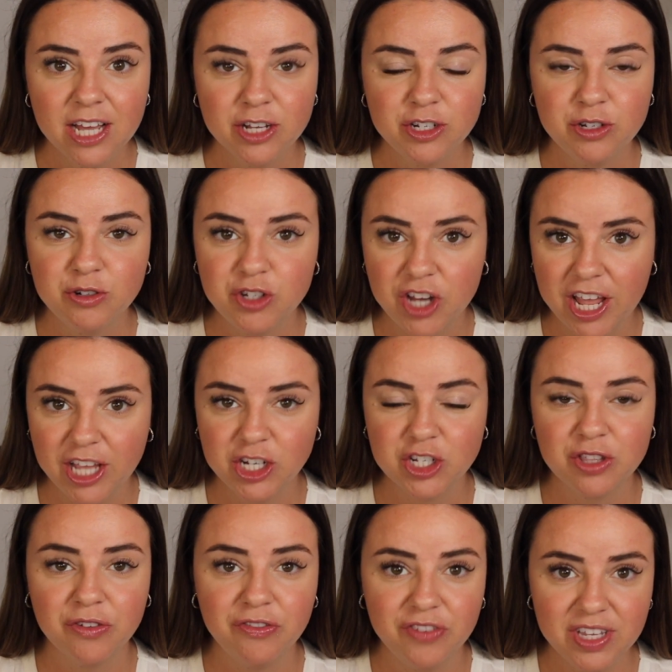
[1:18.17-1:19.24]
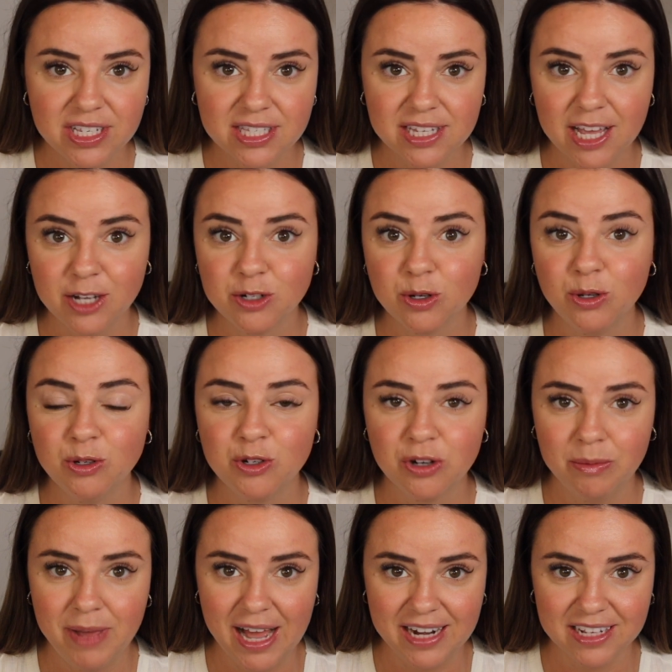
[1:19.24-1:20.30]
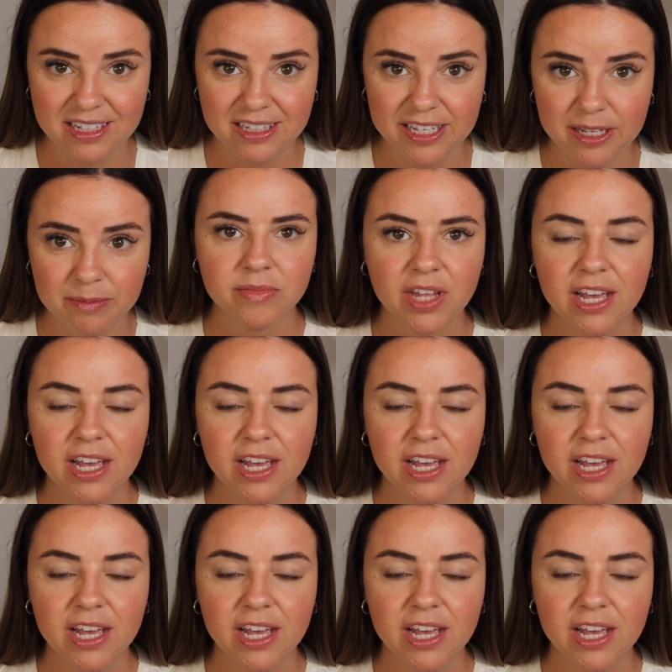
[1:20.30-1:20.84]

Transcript: to change the fee schedule dramatically.